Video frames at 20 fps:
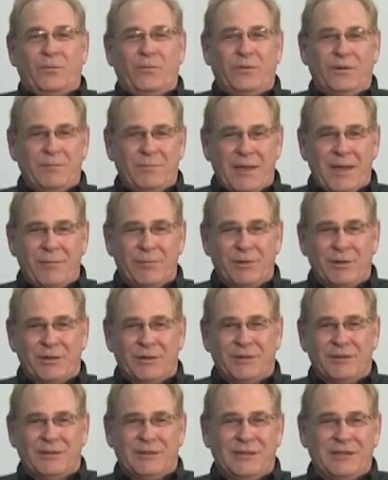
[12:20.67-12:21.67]

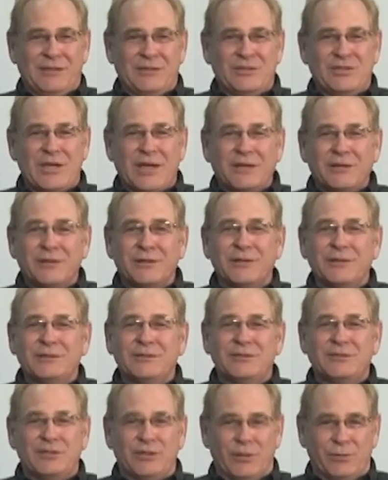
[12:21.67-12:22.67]
Remember, the injector
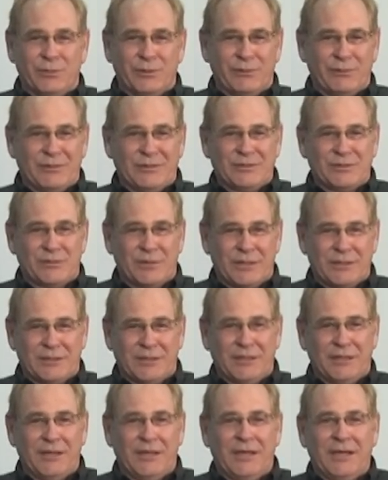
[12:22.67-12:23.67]
could still be
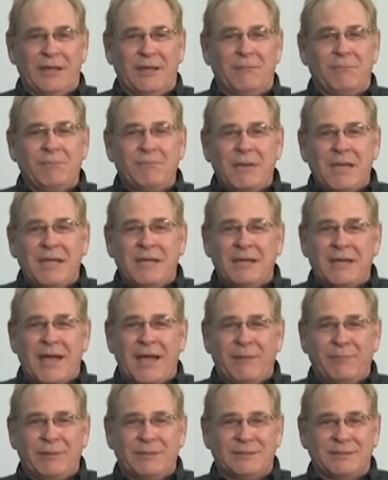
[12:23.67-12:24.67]
restricted and it may
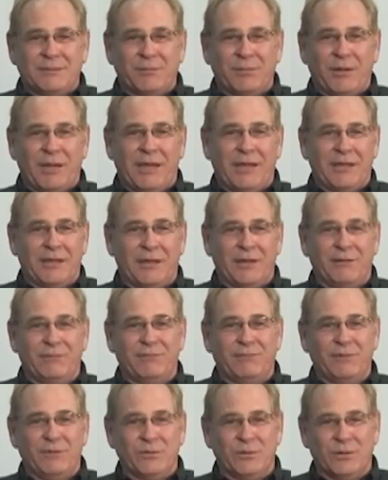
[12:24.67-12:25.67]
not be supplying
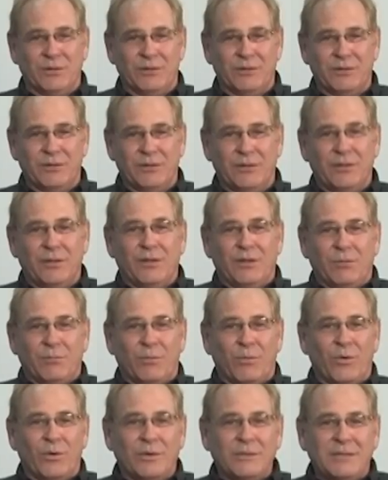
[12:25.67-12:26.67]
enough fuel.
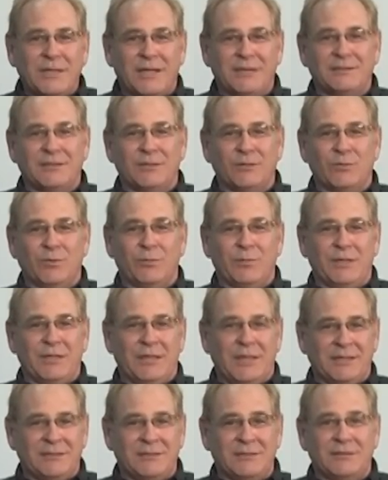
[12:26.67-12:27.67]
More testing will be
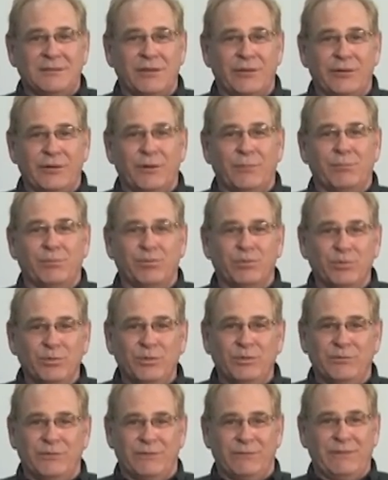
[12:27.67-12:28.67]
necessary to
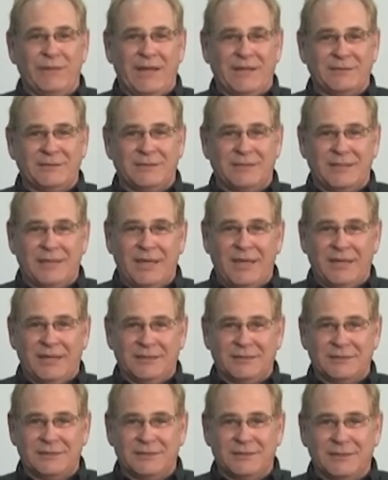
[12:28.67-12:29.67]
prove if that's the
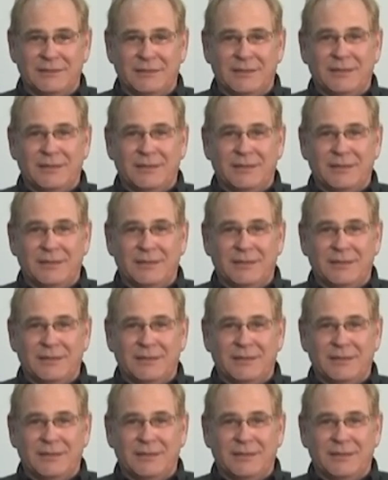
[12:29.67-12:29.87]
case.